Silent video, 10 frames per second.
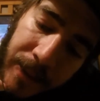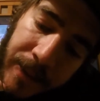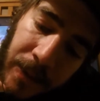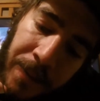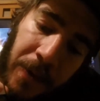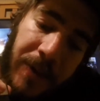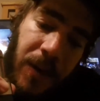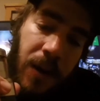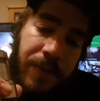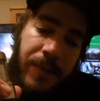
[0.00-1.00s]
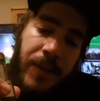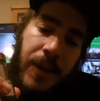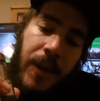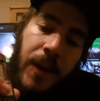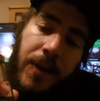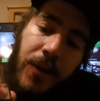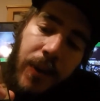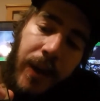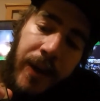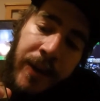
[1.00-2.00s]
stealth mode is off. So
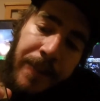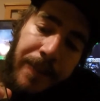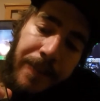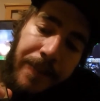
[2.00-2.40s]
when I hit it,